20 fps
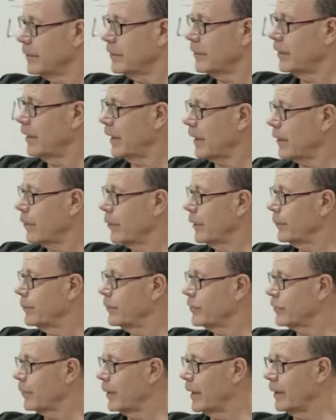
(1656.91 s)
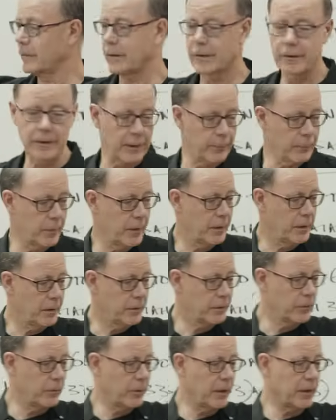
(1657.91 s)
Sennacherib surrounding them.
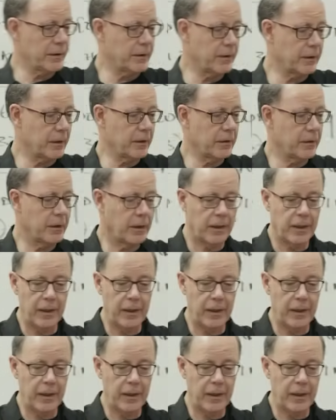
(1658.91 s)
They're right there.